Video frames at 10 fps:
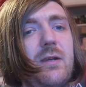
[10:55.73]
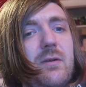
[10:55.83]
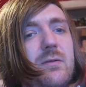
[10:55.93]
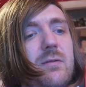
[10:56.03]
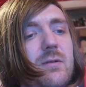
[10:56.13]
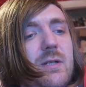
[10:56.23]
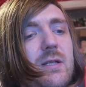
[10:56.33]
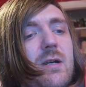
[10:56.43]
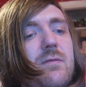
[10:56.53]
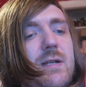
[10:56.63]
who he
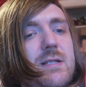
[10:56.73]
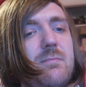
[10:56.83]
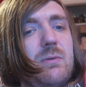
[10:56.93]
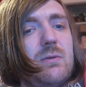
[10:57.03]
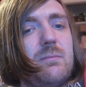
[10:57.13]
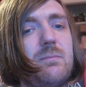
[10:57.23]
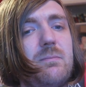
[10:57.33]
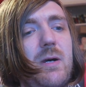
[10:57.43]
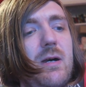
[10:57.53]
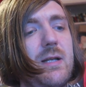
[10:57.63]
kind of has an
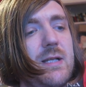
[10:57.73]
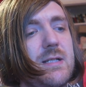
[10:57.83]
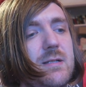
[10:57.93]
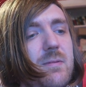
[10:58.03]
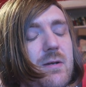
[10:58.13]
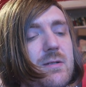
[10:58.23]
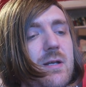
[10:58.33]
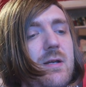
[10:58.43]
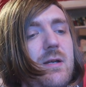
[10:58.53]
important part in this, I suppose.